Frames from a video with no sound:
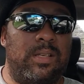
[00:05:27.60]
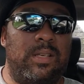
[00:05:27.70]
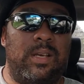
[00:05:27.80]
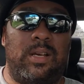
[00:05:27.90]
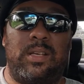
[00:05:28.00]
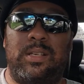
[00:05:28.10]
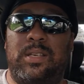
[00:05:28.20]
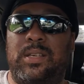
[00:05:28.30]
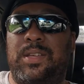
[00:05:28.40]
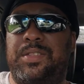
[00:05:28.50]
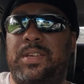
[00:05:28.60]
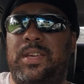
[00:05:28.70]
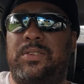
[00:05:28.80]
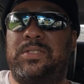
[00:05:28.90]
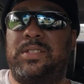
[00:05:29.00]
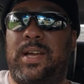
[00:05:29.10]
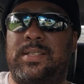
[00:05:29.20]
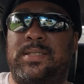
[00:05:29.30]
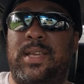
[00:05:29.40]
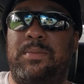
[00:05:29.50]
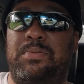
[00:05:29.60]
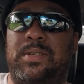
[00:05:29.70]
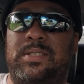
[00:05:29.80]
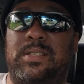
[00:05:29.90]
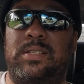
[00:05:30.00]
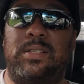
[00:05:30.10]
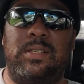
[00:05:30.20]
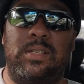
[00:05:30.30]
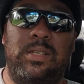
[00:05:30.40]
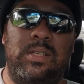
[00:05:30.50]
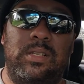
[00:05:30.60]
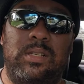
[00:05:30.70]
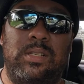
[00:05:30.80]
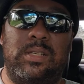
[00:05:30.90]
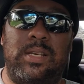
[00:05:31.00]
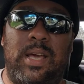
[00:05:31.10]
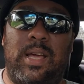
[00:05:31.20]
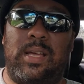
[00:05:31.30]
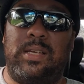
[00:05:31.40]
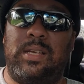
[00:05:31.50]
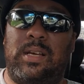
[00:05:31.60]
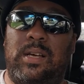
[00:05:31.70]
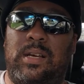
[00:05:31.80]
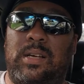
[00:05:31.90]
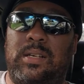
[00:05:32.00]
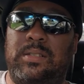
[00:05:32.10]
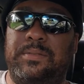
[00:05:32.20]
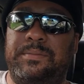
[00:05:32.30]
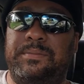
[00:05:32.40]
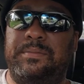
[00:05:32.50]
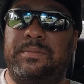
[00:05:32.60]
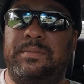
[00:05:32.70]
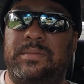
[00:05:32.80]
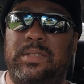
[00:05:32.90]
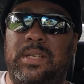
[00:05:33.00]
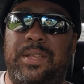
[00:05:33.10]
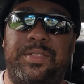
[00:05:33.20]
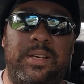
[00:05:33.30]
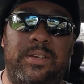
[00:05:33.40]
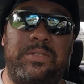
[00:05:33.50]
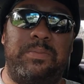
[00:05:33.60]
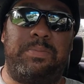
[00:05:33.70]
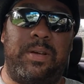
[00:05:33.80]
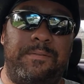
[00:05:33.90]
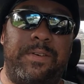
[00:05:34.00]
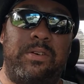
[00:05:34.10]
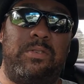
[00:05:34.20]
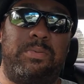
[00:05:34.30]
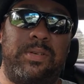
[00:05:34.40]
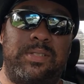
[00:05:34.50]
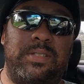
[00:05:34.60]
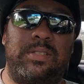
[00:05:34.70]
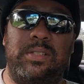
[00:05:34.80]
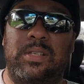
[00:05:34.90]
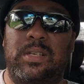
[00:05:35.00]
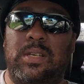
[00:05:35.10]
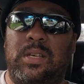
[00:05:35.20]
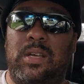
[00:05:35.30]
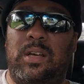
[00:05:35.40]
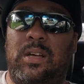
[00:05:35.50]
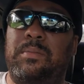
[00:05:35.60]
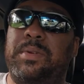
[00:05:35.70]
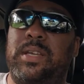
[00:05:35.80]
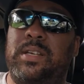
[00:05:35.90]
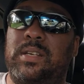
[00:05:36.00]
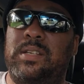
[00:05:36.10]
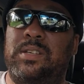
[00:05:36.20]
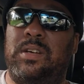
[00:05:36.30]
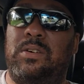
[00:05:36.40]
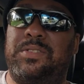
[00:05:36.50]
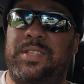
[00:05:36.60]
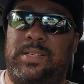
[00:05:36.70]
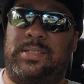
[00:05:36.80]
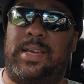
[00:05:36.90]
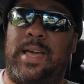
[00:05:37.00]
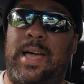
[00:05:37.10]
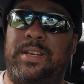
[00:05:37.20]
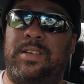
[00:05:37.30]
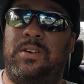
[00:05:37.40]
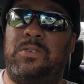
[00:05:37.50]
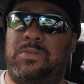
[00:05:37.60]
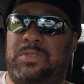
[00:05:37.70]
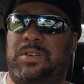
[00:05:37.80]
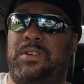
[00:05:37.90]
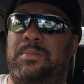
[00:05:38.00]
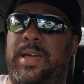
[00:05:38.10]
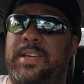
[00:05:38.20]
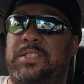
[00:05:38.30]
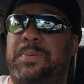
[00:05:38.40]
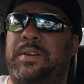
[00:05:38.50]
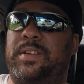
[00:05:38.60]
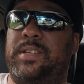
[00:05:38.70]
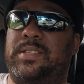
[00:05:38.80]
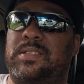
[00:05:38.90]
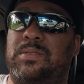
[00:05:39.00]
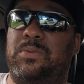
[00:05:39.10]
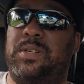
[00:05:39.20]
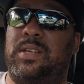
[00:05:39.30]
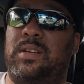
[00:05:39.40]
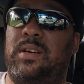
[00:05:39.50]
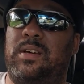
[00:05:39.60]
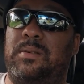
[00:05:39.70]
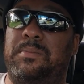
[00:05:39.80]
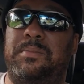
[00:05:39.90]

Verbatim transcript: uh, nothing else, not state prison, not uh, nothing else but federal prison. Um, and you know things that I know during my experience when um,